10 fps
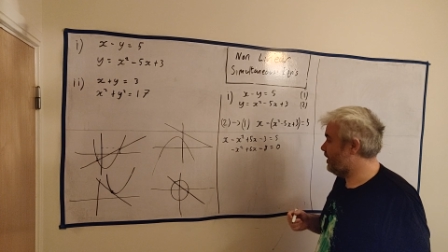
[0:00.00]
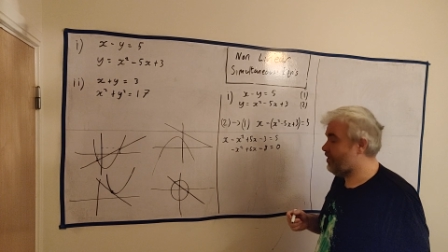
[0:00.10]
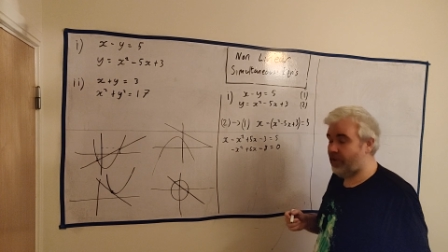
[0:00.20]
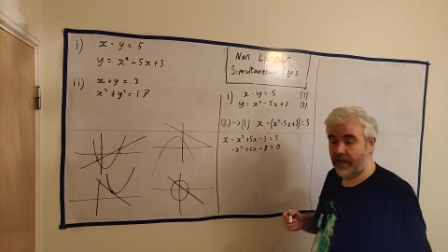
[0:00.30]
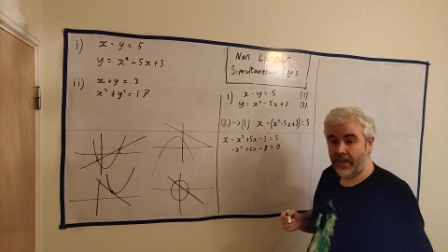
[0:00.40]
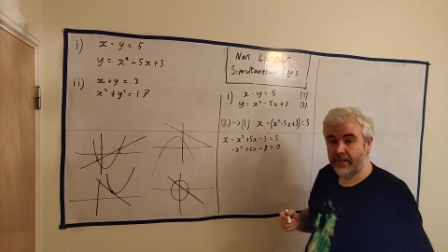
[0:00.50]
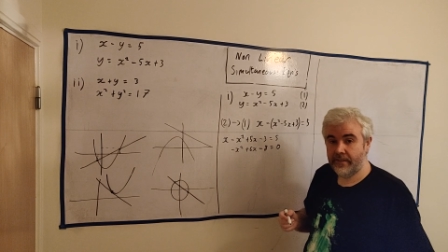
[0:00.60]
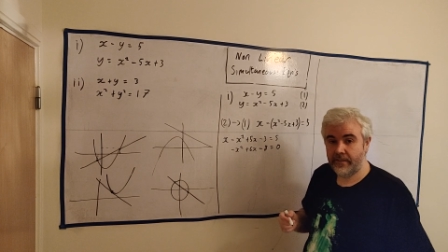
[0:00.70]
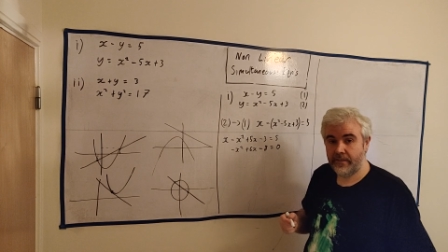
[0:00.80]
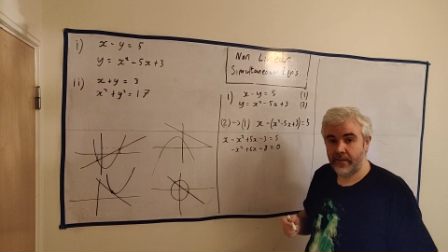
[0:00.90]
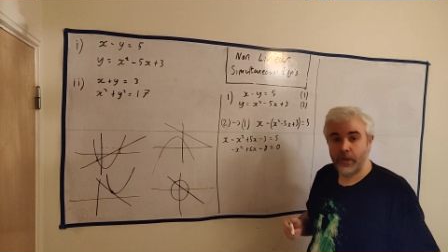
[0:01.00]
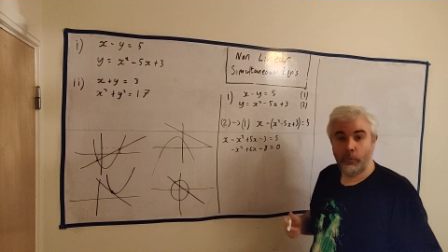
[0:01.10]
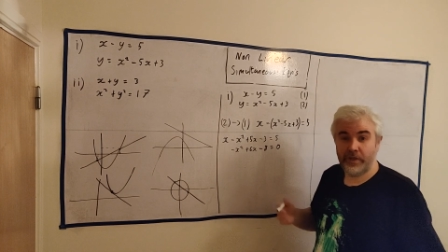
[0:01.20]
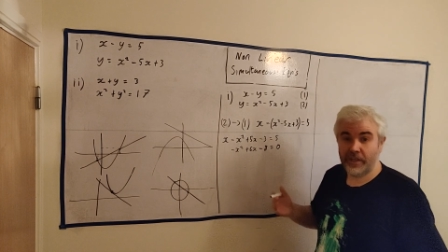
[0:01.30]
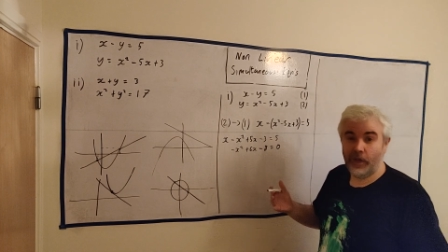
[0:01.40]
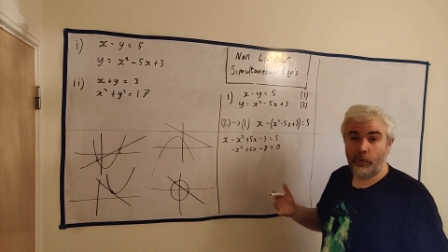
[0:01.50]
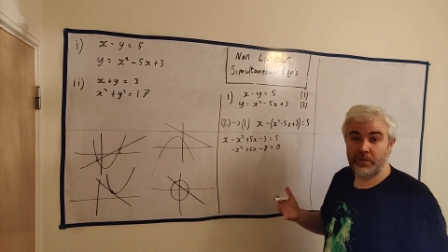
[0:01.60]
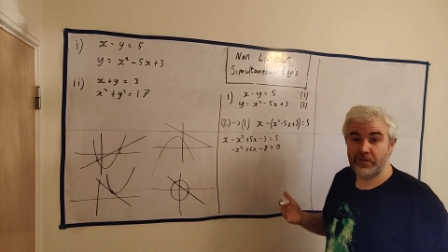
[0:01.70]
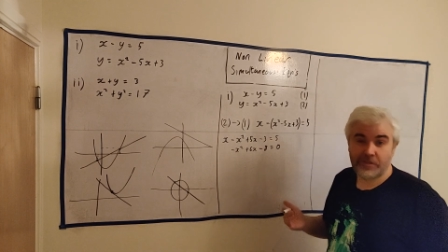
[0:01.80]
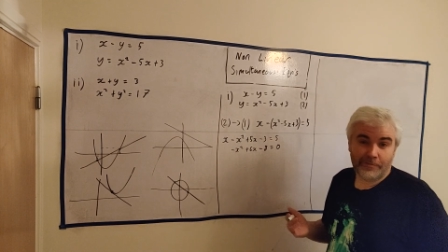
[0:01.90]
in your head. We can
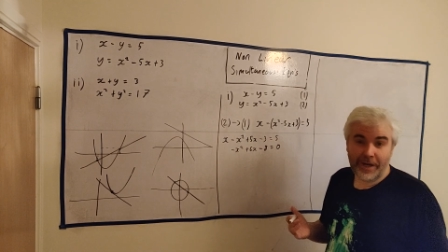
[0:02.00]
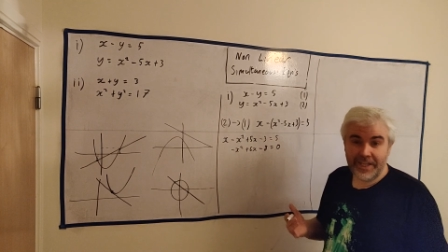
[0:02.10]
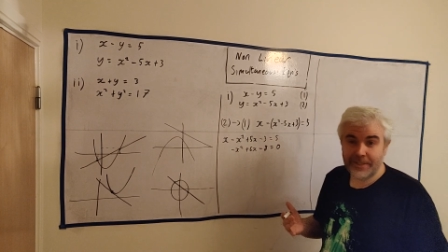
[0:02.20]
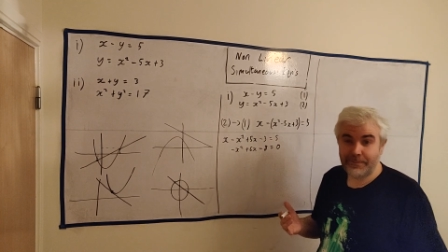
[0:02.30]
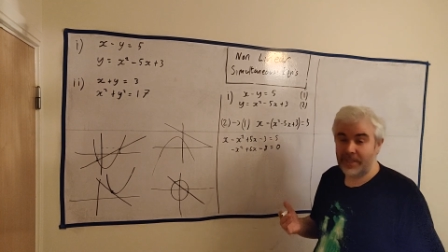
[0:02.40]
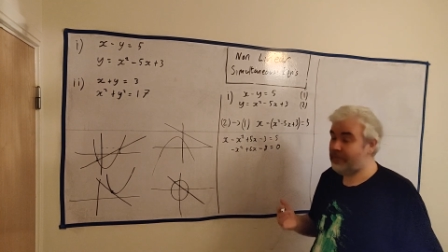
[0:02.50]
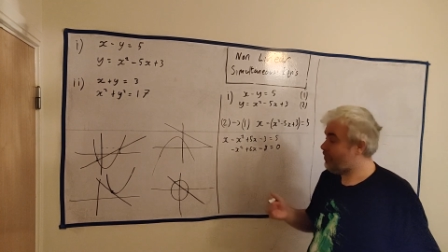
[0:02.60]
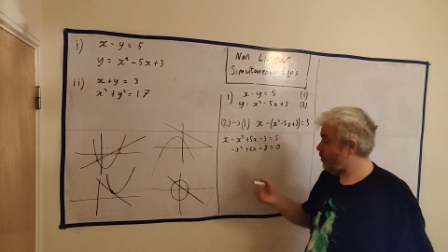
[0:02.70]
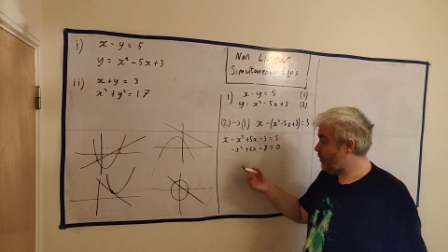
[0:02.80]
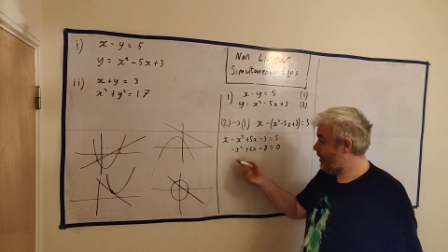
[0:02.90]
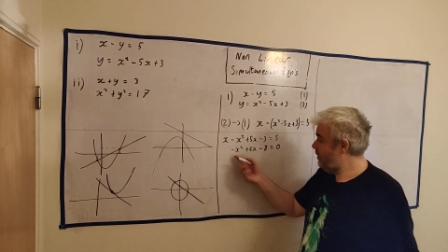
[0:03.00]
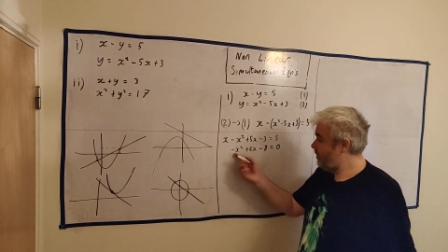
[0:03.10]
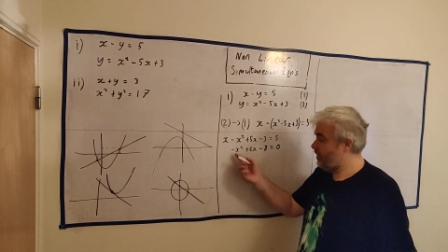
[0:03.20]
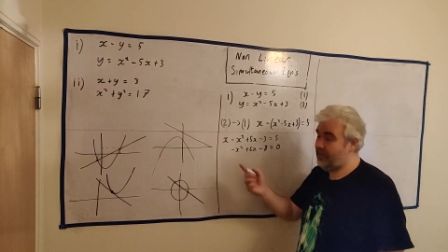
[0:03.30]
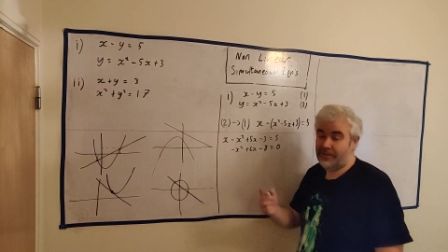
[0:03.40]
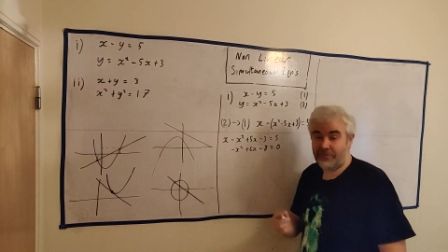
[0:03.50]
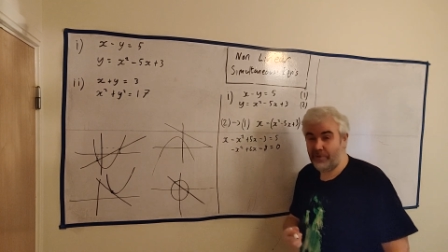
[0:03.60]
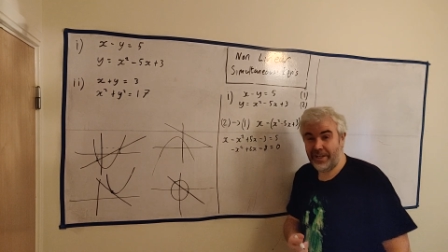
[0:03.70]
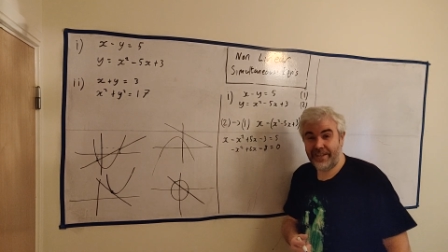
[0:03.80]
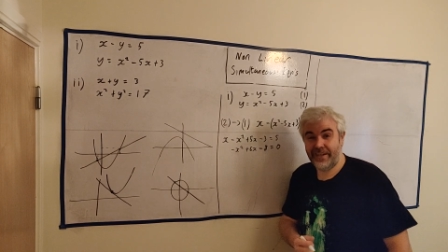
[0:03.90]
always use the minus b formula. It doesn't
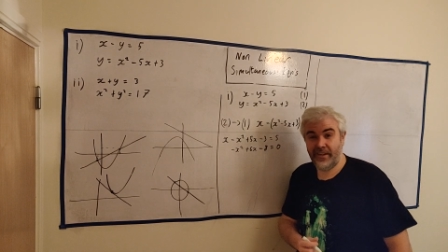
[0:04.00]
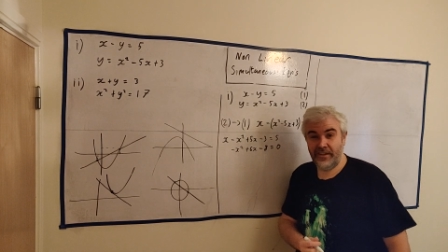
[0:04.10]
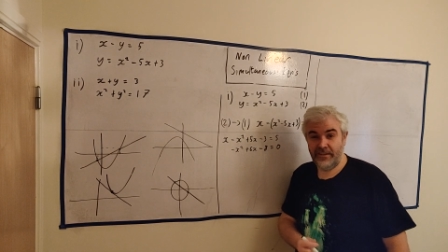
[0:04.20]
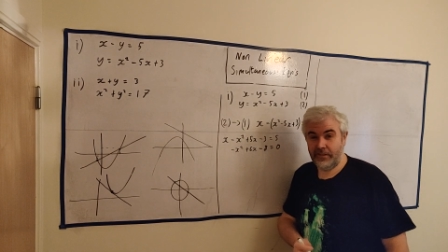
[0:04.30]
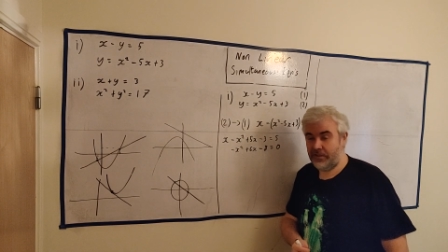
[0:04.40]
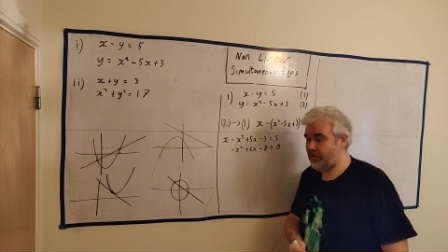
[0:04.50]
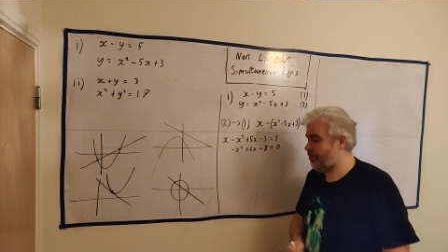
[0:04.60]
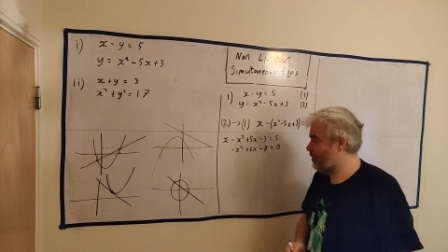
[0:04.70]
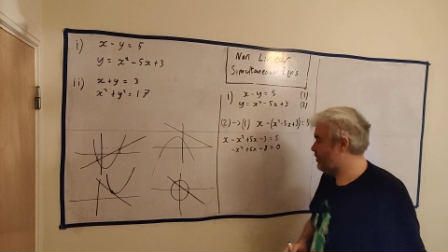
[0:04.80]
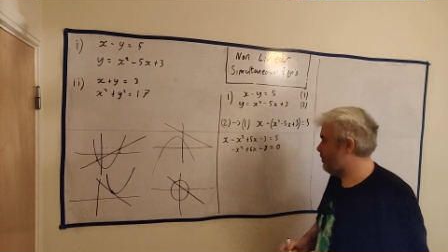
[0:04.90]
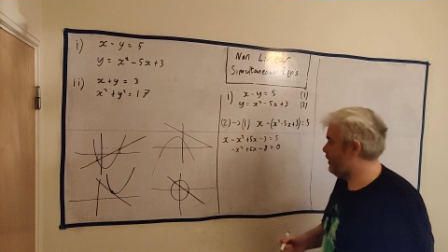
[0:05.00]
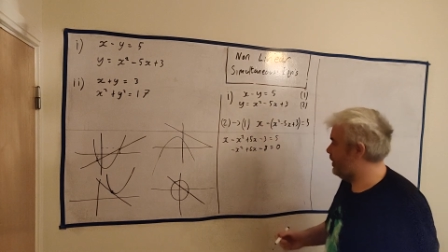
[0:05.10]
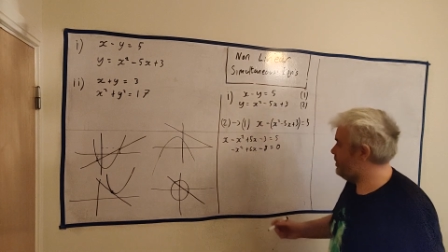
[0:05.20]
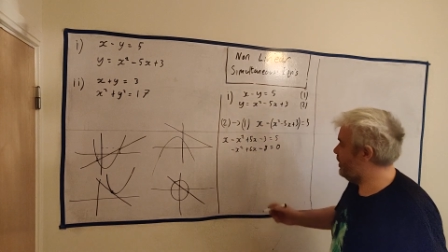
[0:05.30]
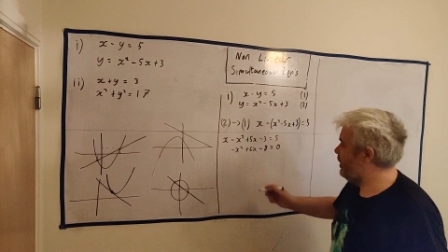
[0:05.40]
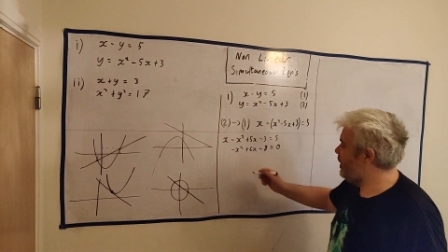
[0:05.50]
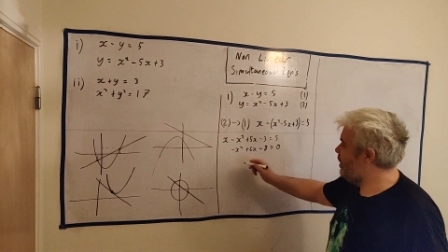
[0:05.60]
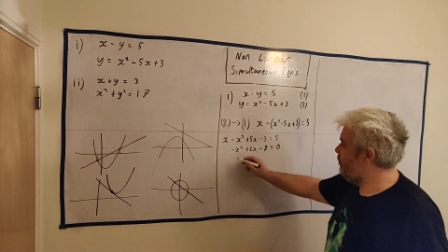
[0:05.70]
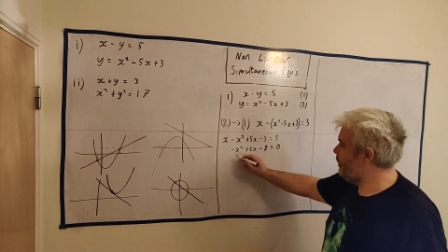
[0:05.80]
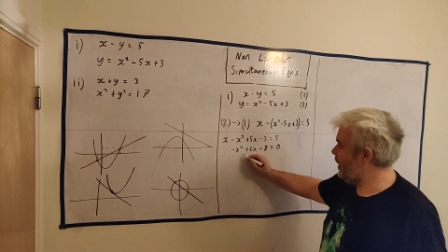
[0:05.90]
really care whether it's a plus or minus there.
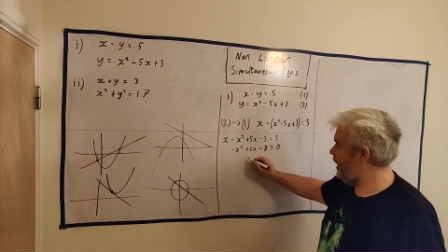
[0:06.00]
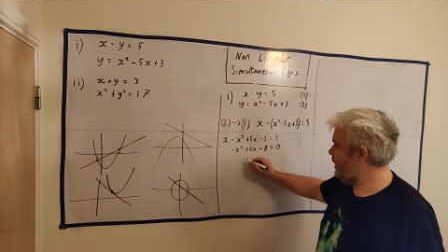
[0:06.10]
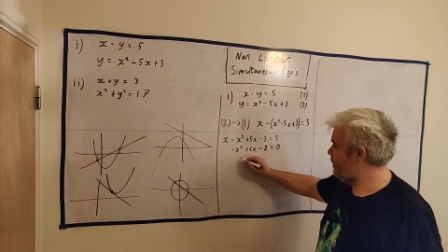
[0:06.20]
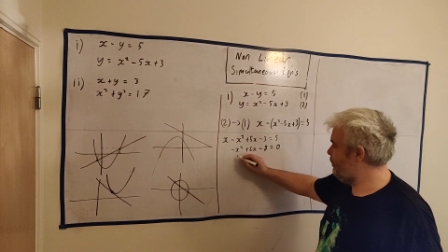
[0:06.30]
But I like to